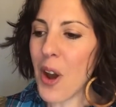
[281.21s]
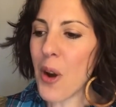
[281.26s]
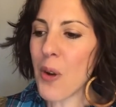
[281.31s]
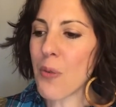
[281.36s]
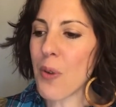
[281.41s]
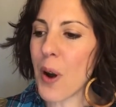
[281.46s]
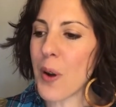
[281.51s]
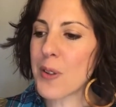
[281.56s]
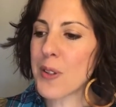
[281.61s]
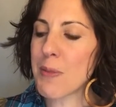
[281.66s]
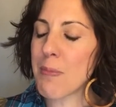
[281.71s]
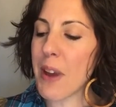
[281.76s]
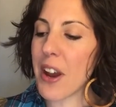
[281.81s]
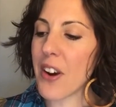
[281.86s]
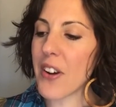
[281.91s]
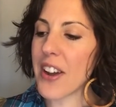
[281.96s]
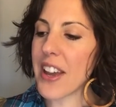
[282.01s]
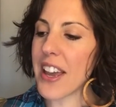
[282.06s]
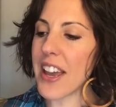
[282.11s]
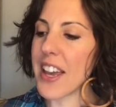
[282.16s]

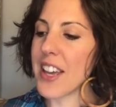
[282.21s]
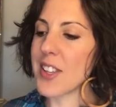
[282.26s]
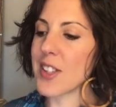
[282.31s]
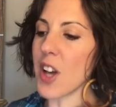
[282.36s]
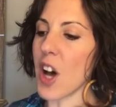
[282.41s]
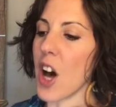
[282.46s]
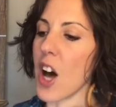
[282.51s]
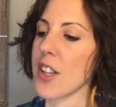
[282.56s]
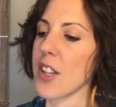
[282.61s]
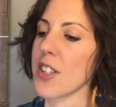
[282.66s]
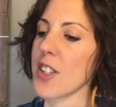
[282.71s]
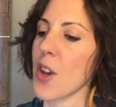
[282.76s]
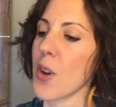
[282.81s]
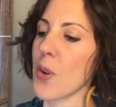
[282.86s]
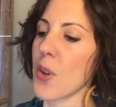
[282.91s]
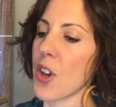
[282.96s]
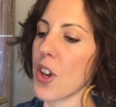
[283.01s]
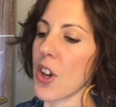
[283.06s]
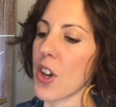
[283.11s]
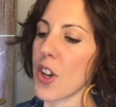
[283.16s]
Rosemary is also
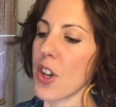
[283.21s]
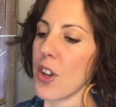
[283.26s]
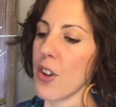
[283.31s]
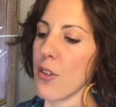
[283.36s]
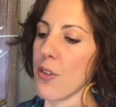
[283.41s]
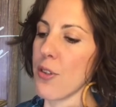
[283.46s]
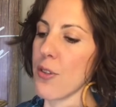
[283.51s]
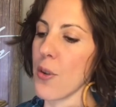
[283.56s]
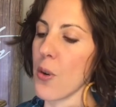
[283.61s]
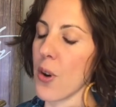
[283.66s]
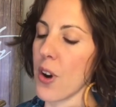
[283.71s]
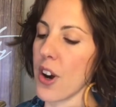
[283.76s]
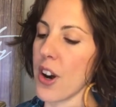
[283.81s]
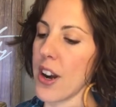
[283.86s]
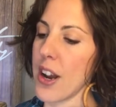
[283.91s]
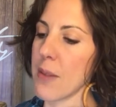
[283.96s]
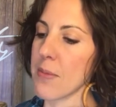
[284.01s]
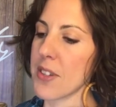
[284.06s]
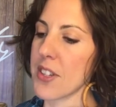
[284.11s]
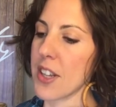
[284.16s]
good for,
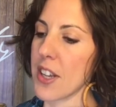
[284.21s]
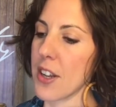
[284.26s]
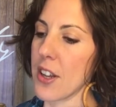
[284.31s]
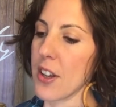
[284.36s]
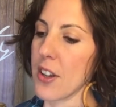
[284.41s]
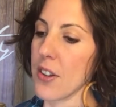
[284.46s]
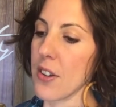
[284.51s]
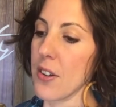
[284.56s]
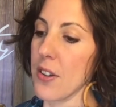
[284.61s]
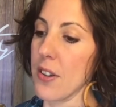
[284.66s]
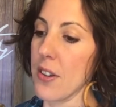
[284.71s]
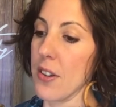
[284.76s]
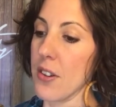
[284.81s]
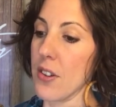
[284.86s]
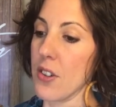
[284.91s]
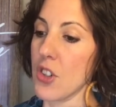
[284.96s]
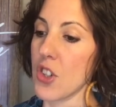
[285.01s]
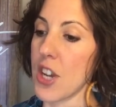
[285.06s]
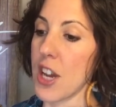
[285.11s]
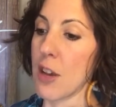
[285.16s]
I'm just going to
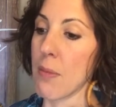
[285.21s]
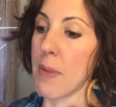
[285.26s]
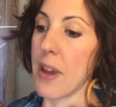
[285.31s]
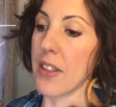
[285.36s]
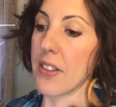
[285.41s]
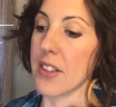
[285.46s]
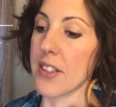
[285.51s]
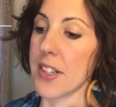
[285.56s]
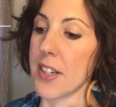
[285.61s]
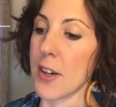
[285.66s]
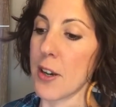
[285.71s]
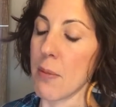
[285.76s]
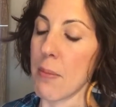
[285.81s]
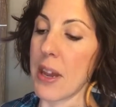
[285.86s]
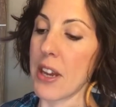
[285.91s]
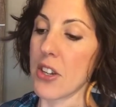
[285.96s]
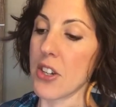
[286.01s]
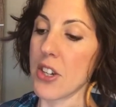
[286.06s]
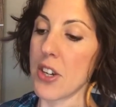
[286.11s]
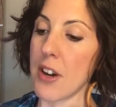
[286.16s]
check my list here to
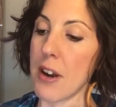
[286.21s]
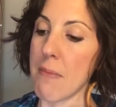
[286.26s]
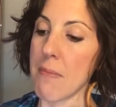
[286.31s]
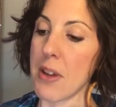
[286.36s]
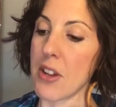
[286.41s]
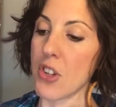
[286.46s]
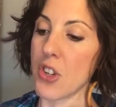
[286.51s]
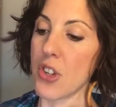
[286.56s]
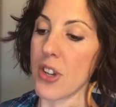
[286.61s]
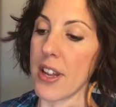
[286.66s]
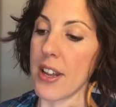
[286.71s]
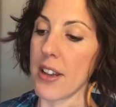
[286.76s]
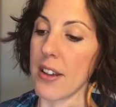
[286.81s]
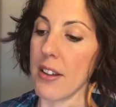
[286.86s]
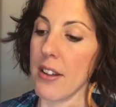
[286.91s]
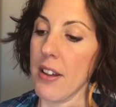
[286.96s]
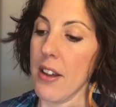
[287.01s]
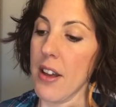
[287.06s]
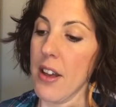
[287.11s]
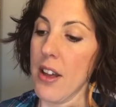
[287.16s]
make sure I'm
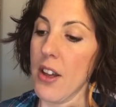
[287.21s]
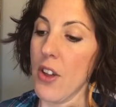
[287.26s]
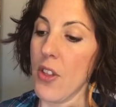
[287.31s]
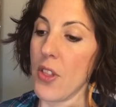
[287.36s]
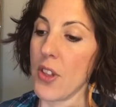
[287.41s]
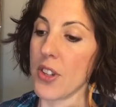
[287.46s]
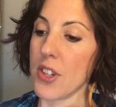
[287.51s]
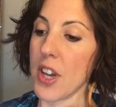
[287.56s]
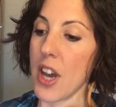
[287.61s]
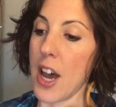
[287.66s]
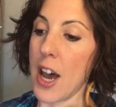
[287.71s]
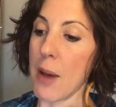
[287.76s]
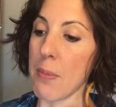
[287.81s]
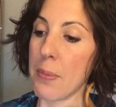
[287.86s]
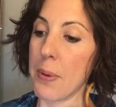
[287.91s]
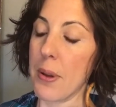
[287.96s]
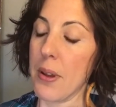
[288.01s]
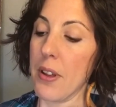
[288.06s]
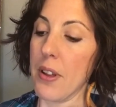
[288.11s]
mentioning the top